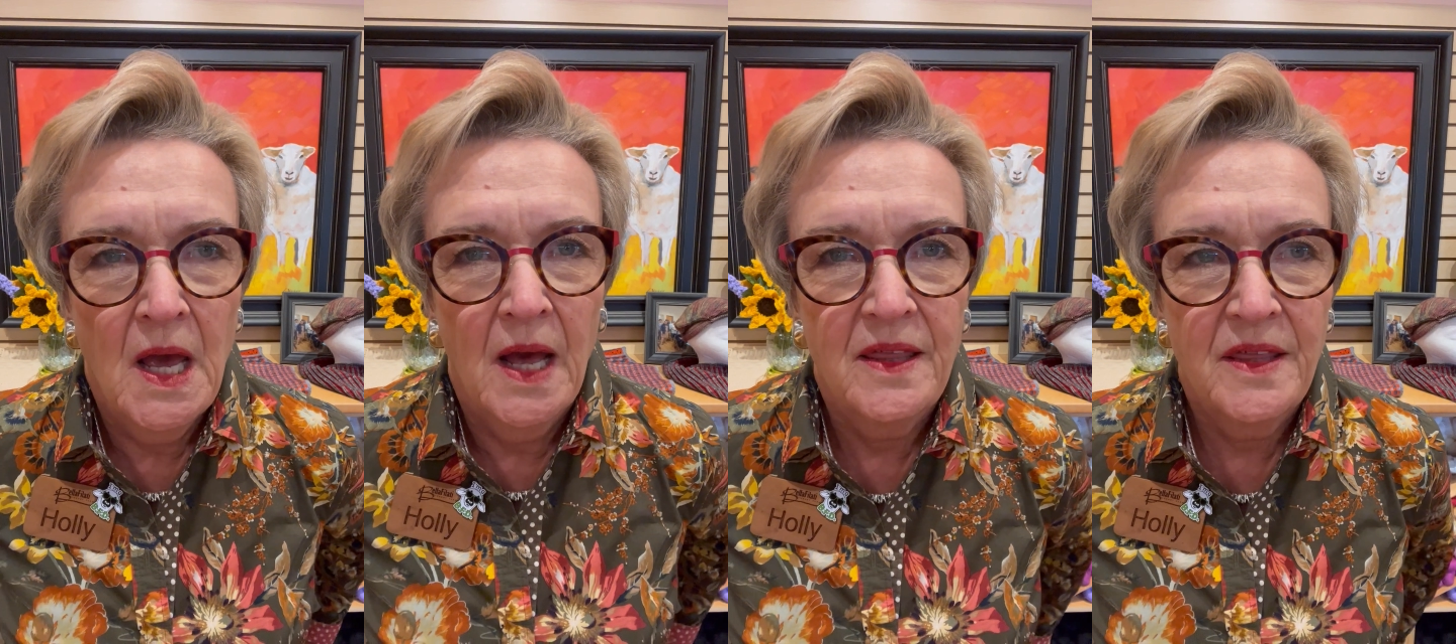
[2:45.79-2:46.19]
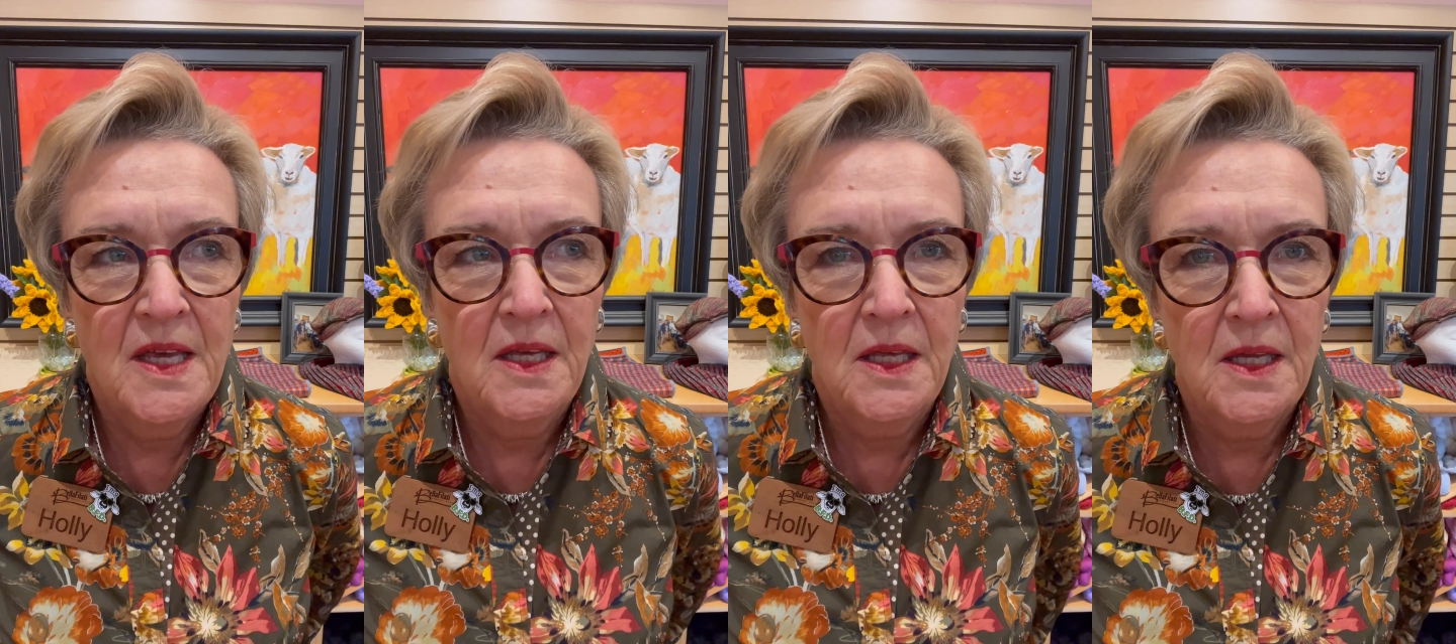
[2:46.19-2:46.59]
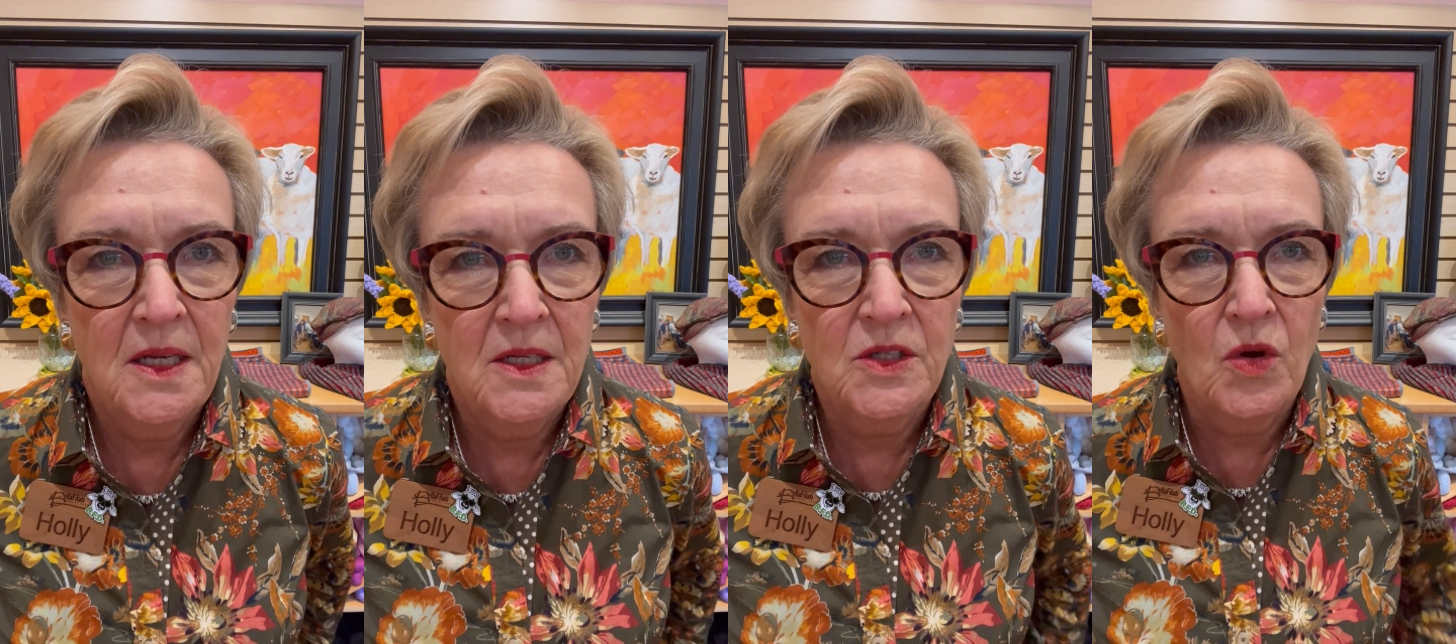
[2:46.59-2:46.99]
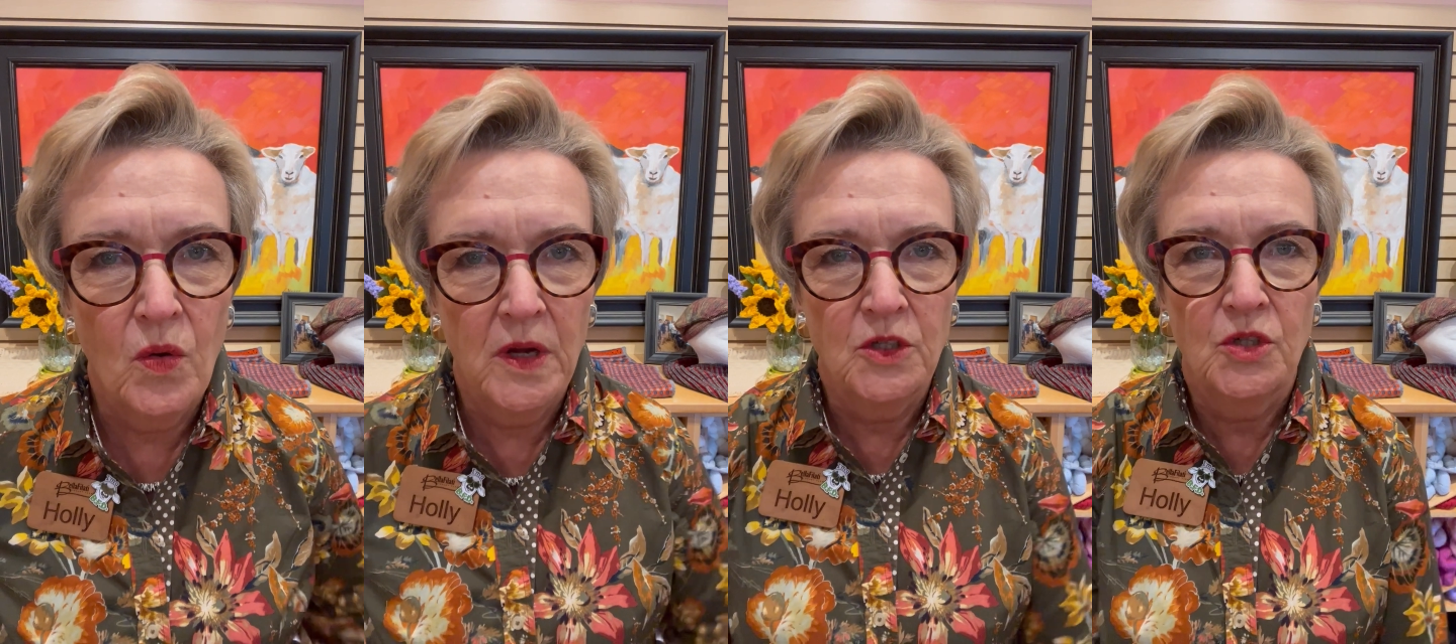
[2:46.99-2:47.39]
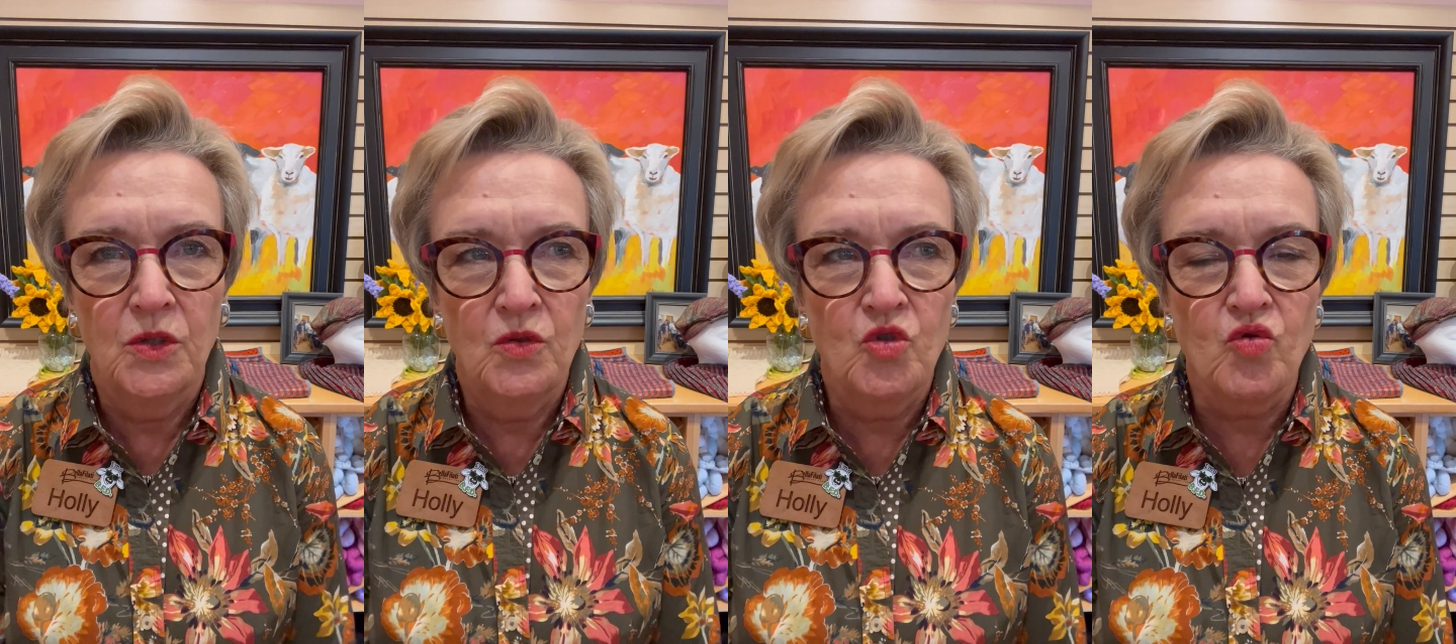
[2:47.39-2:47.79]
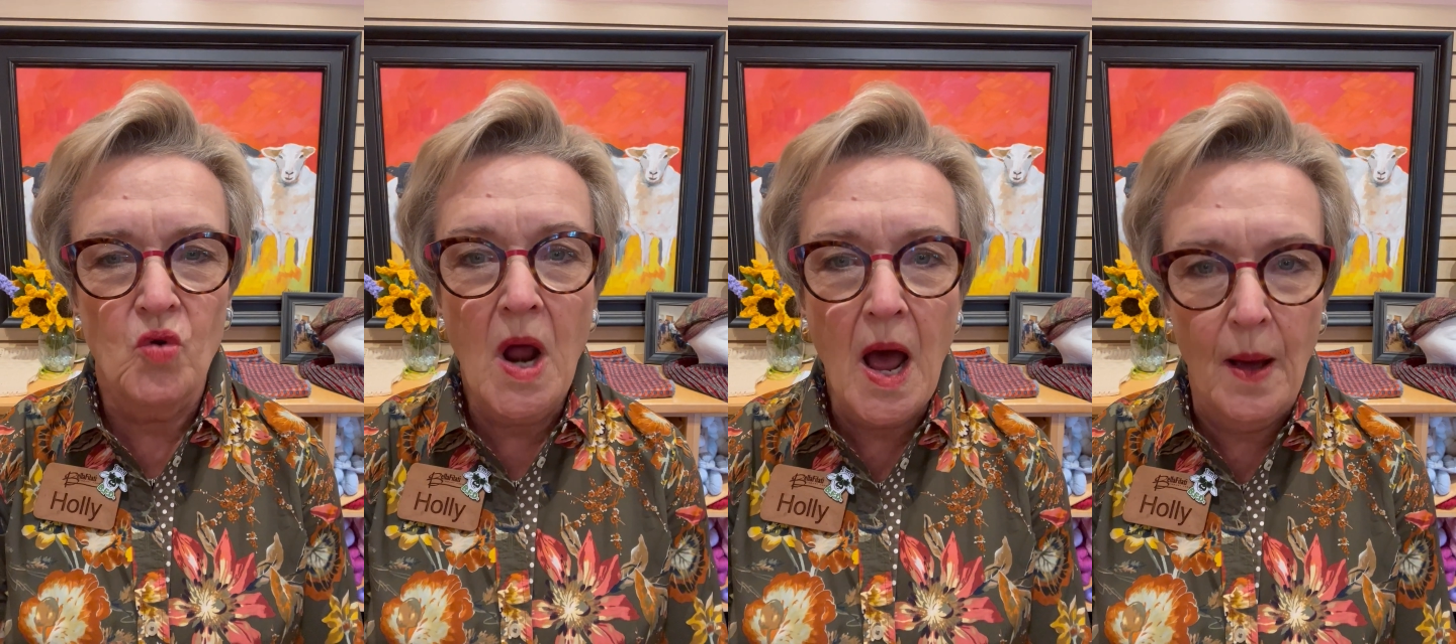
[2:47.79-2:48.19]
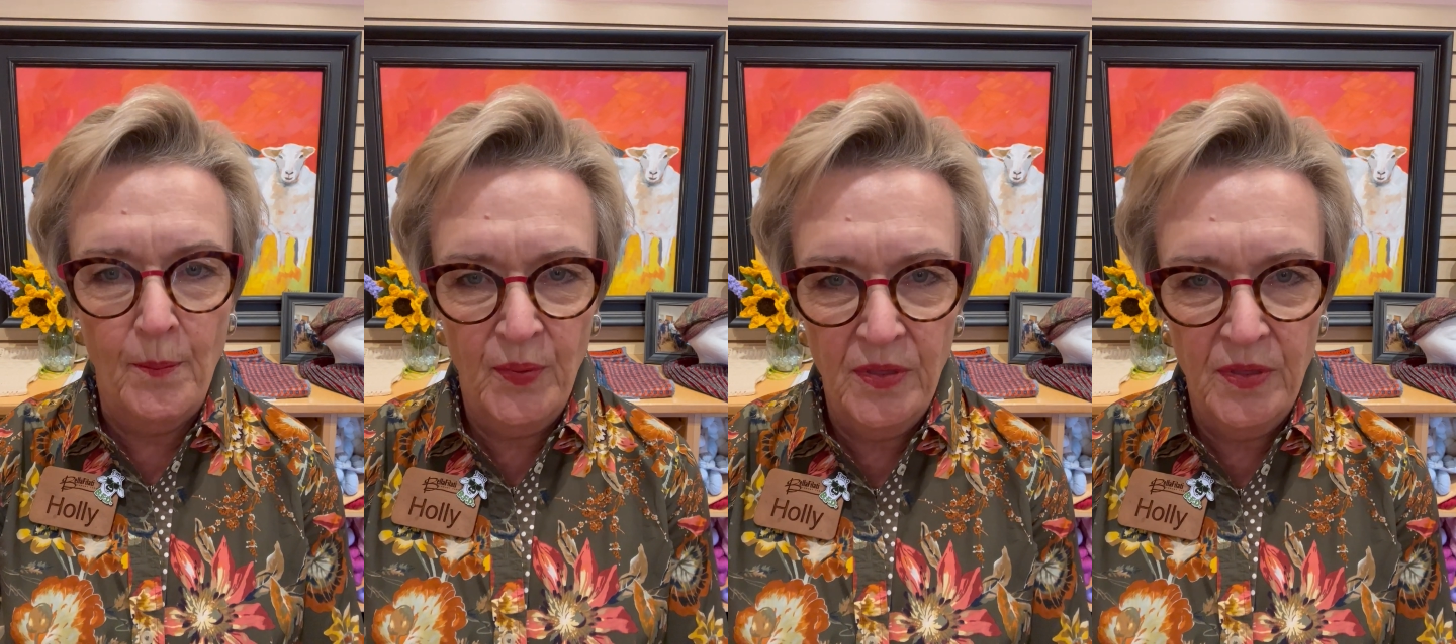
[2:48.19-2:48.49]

I think it is going to drop,